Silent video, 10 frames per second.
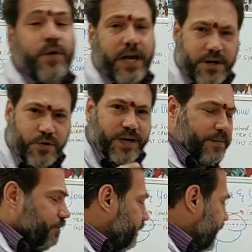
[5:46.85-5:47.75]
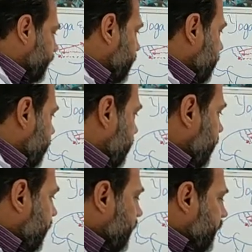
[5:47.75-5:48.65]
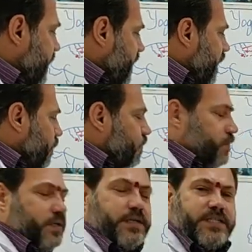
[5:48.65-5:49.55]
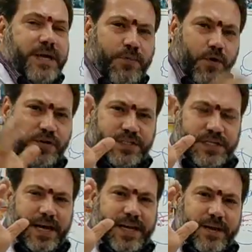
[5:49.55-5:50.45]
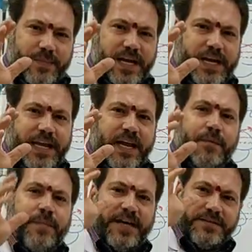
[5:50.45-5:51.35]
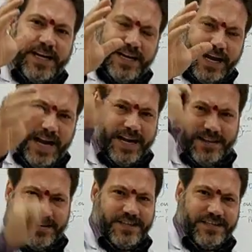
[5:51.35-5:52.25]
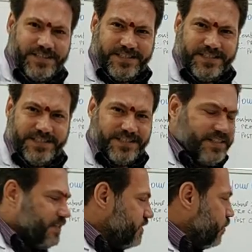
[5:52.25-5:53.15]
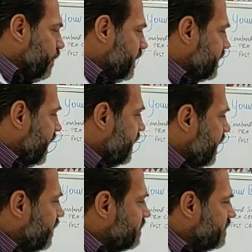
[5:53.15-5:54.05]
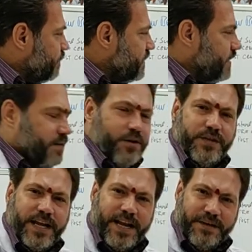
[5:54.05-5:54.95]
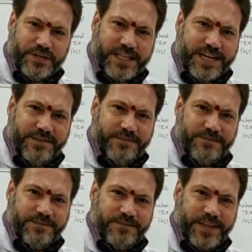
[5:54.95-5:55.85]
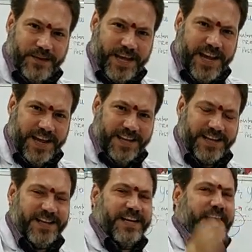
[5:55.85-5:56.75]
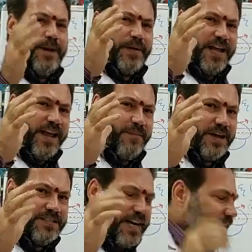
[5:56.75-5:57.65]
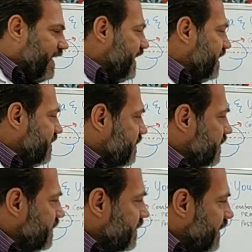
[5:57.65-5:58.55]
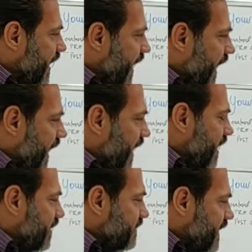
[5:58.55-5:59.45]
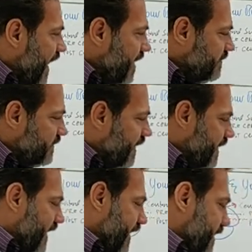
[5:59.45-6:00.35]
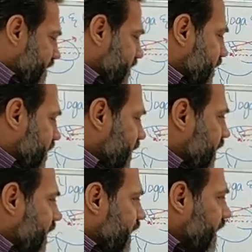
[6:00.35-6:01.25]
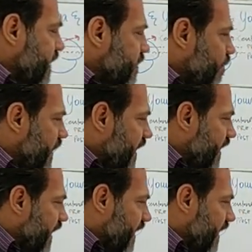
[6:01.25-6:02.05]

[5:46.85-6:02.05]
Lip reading: what we are doing. Now, suppose I am taking my right hand. So my right hand is represented on the left side. Okay? I'm taking my right hand, and that right hand is being